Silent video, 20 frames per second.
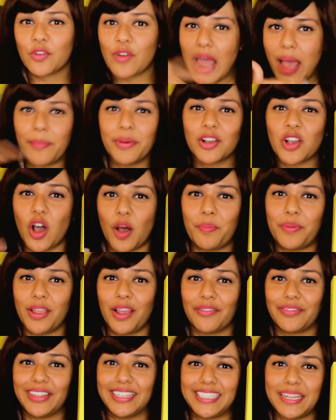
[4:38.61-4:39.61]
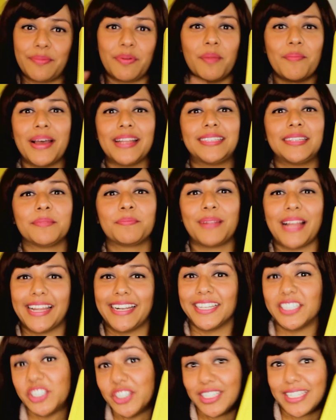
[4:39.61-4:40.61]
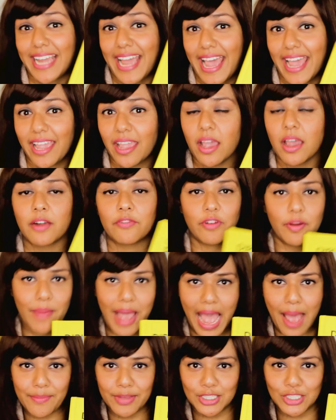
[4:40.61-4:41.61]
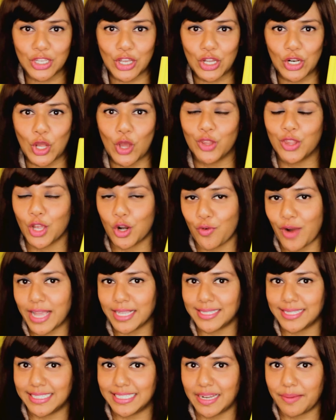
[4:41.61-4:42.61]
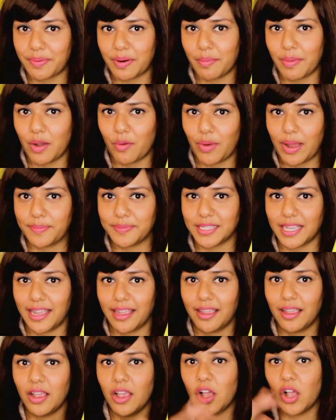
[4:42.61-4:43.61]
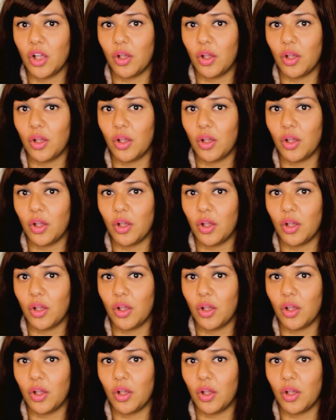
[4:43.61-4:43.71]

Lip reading: Grab a copy of the Diplomatic Planner today from Amazon or the Grassroot Diplomat website.